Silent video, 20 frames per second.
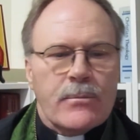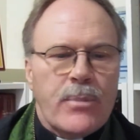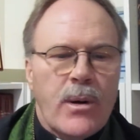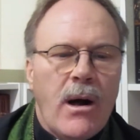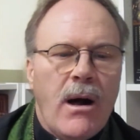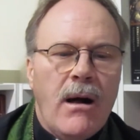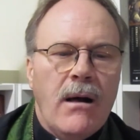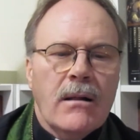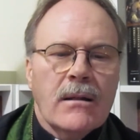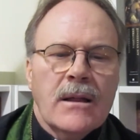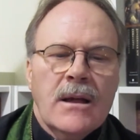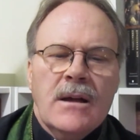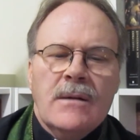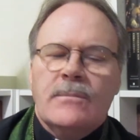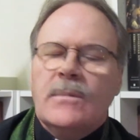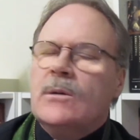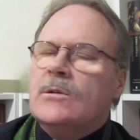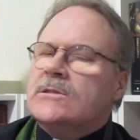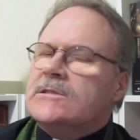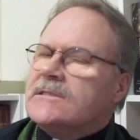Paul
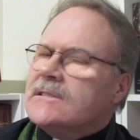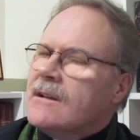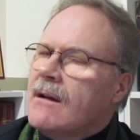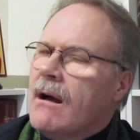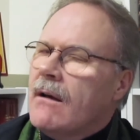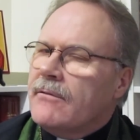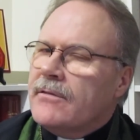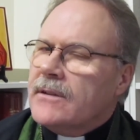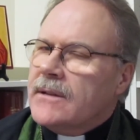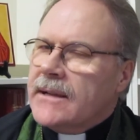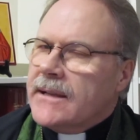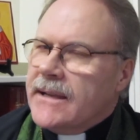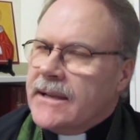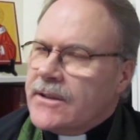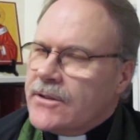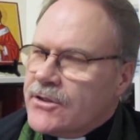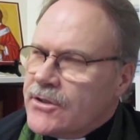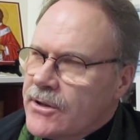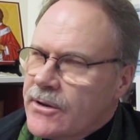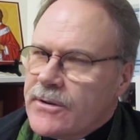most confidently
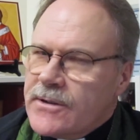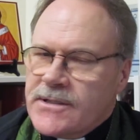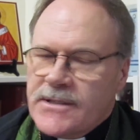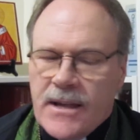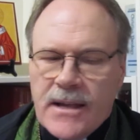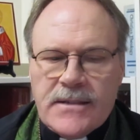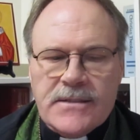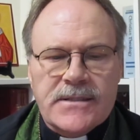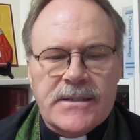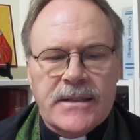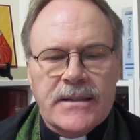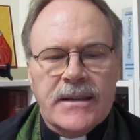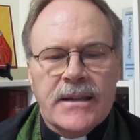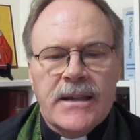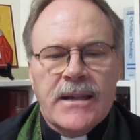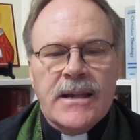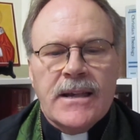assures us in